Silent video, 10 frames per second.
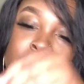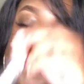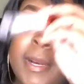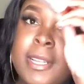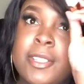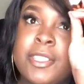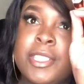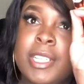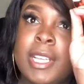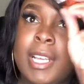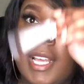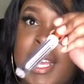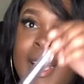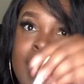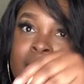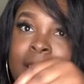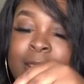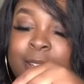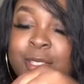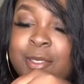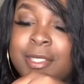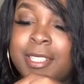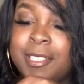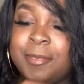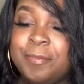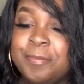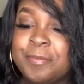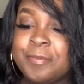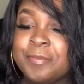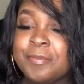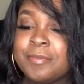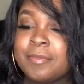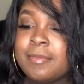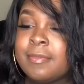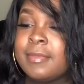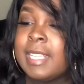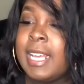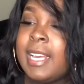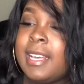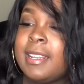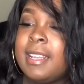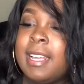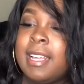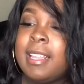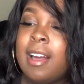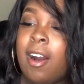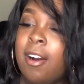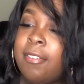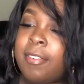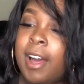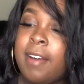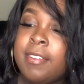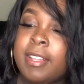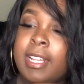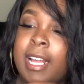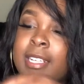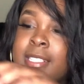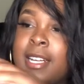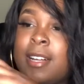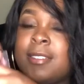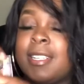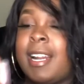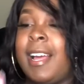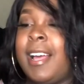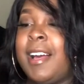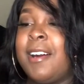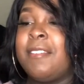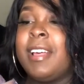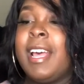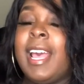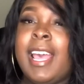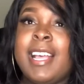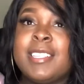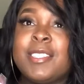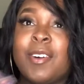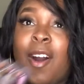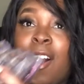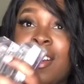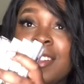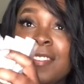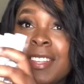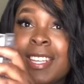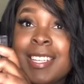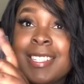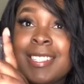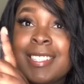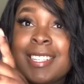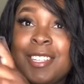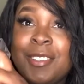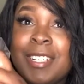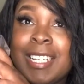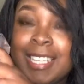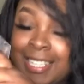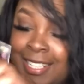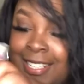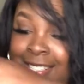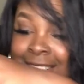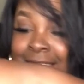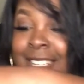Punch, and Crystal Clear. And all 5 of the lash styles that I have. And so all of this you can get